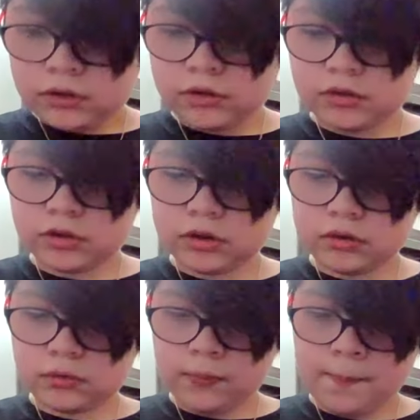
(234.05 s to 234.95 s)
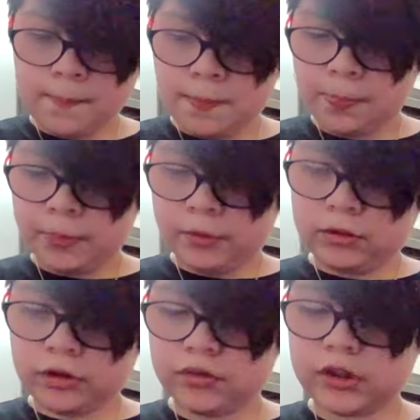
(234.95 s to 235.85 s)
So, do
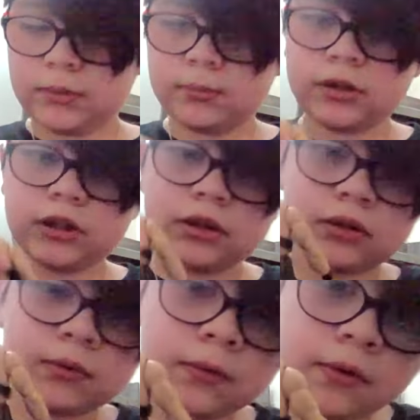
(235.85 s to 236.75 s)
the same thing,